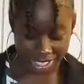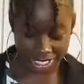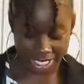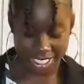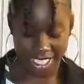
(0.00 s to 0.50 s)

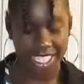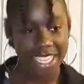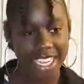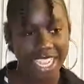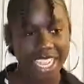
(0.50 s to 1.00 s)
their
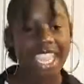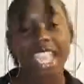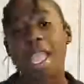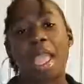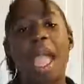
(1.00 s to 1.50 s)
Sunday,
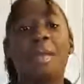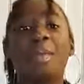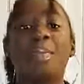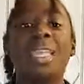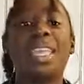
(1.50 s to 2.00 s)

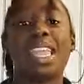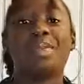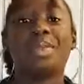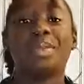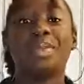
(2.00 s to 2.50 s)
being
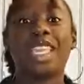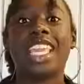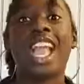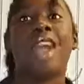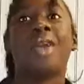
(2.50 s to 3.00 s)
able to be